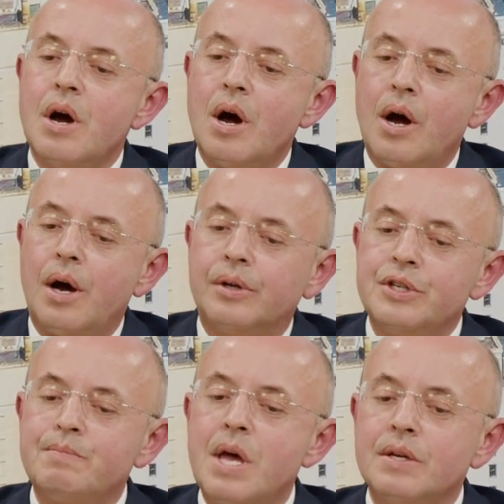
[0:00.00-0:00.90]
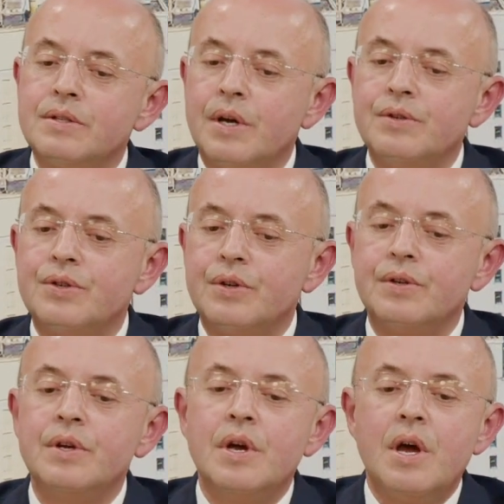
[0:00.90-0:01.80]
uh, just paying
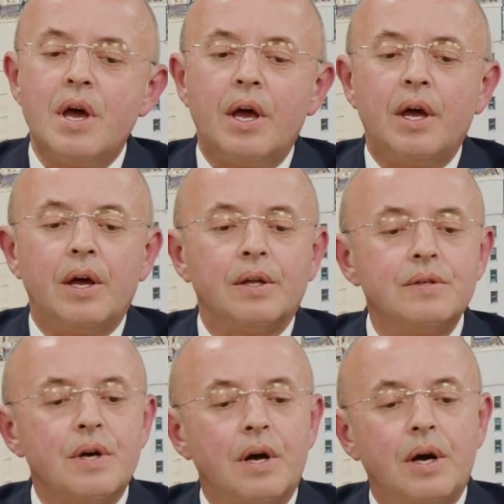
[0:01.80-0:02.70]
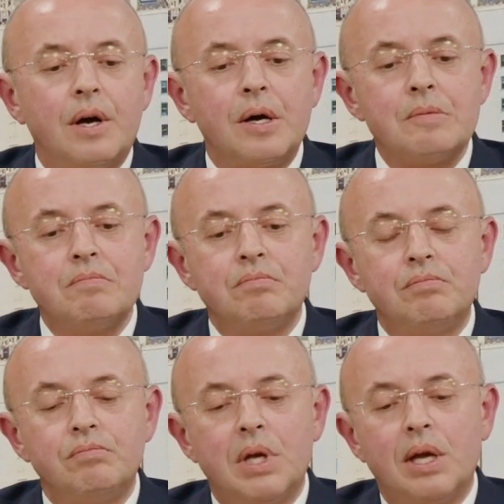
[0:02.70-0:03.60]
attention and um,
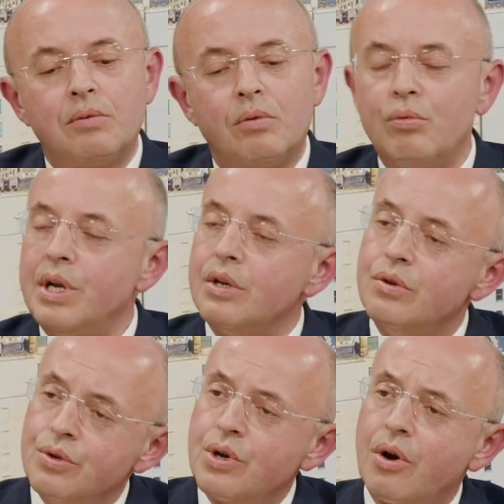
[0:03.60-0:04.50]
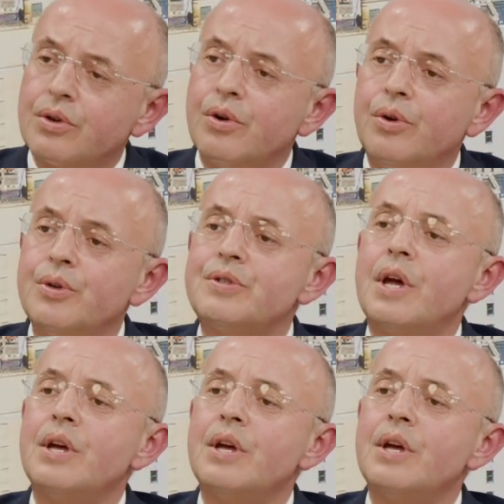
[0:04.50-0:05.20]
and reading news articles